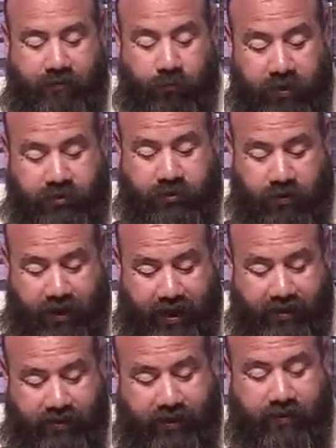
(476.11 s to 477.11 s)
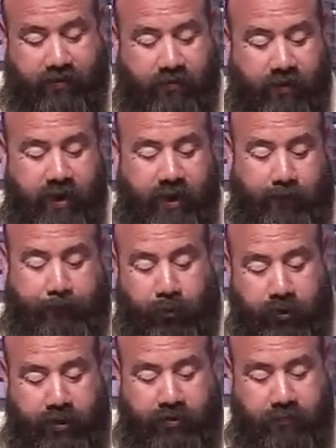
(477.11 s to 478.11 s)
and reach your hand here and
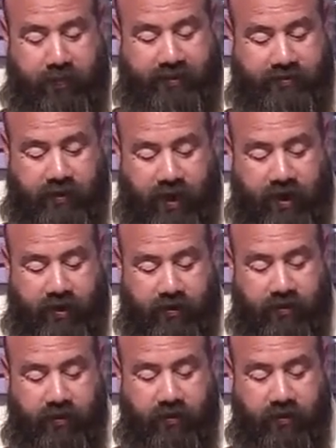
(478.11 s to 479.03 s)
put it into my side.